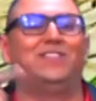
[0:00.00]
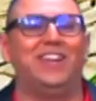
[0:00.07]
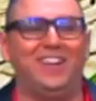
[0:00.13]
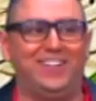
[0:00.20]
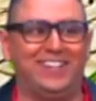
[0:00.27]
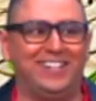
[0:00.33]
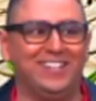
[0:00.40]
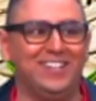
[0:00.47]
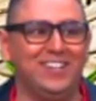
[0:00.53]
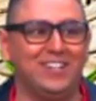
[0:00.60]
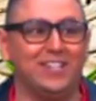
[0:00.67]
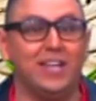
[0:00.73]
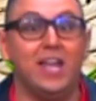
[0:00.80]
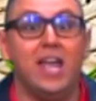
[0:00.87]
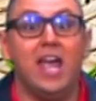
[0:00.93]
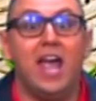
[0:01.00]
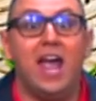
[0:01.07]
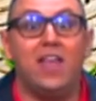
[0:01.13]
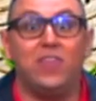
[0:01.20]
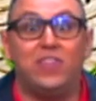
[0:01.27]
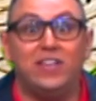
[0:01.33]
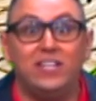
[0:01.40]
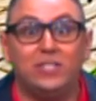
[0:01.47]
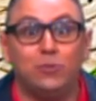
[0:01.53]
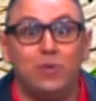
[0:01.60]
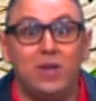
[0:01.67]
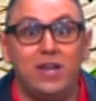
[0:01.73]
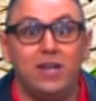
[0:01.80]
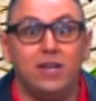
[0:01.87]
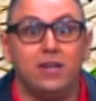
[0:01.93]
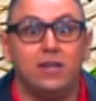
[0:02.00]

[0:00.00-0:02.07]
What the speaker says: Very good. And this one?